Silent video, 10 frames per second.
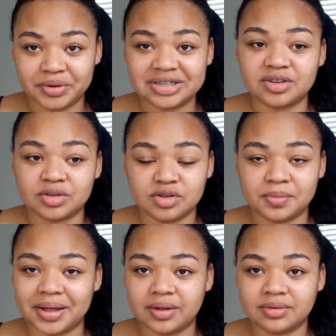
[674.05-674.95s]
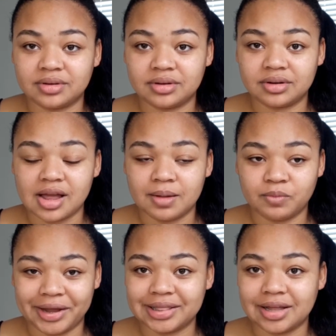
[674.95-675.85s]
It's also about
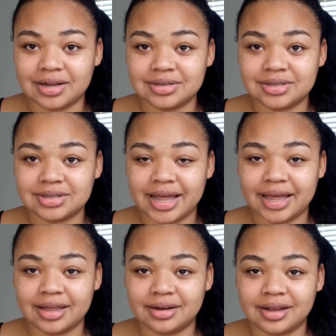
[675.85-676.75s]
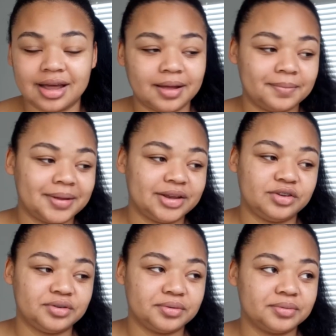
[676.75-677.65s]
weight loss, and I
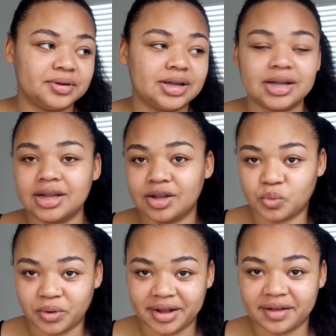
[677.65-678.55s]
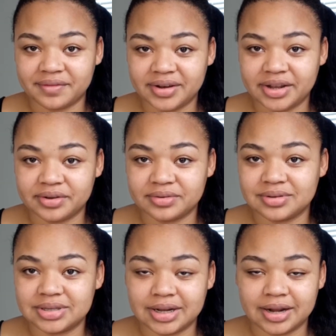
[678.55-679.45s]
do workout
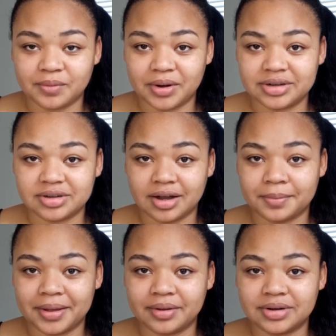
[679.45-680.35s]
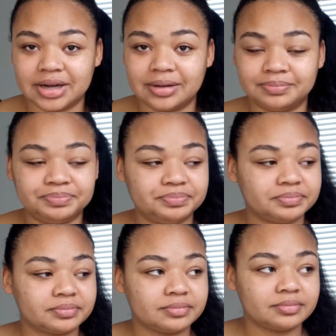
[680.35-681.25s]
videos where I talk about
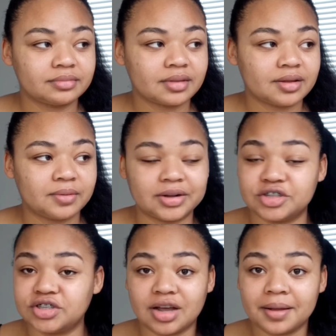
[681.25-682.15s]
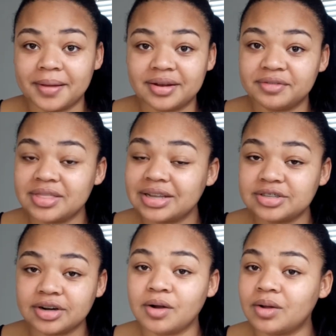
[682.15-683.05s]
or I just talk about different things
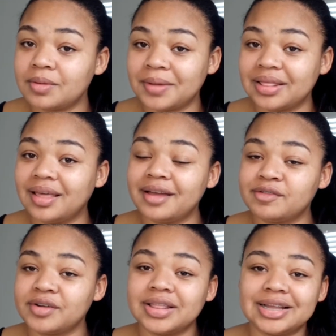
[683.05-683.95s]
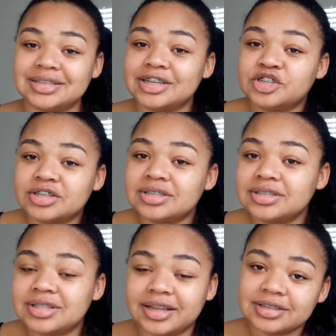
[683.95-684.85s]
that are going on in my life, realizations,
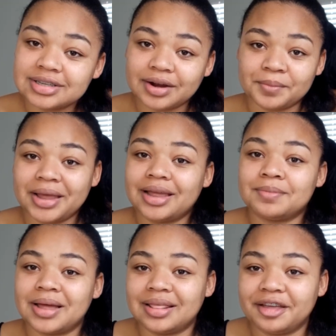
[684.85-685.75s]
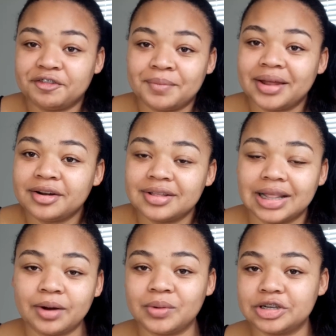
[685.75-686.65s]
things that are making my life better, and
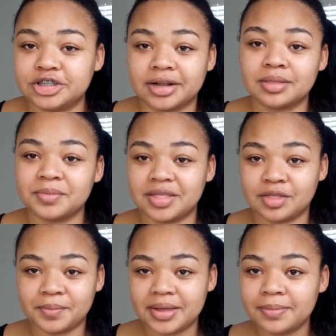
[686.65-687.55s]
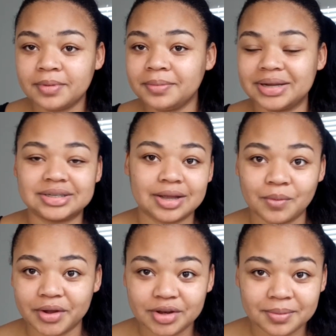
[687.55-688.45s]
I want to share them with other people because I
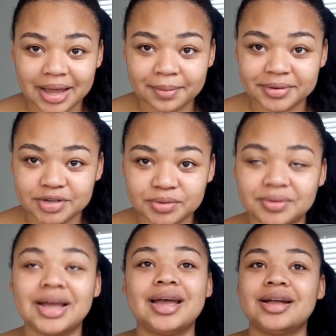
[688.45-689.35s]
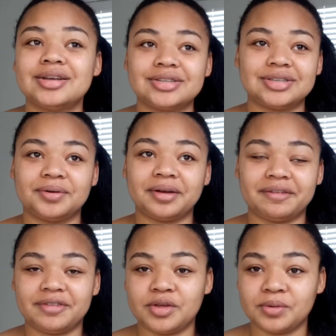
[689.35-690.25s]
want you to be happy too. So
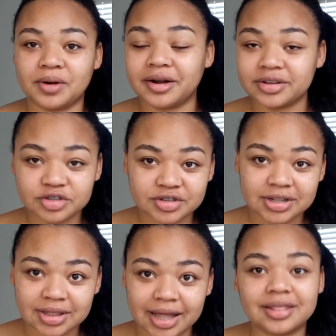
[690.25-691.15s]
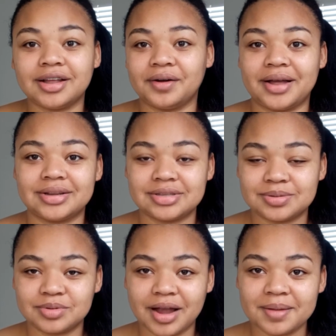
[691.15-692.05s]
if you are interested in that, then go ahead and
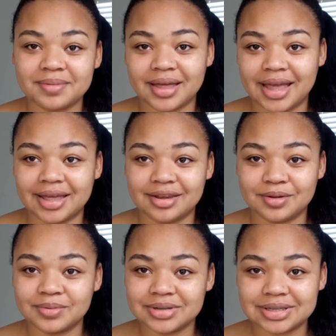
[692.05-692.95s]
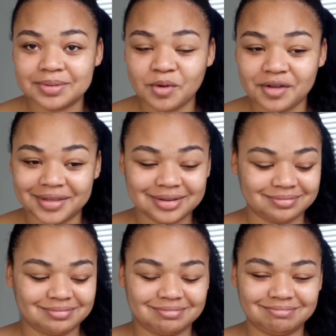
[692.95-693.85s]
subscribe and you will see more of it.
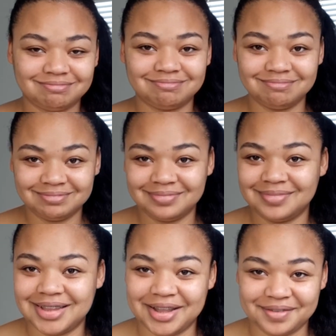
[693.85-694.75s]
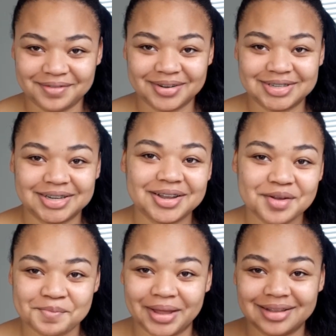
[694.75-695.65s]
Thank you for watching.
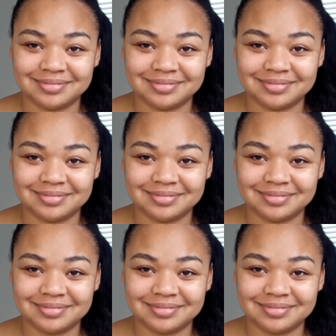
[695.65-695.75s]
Bye.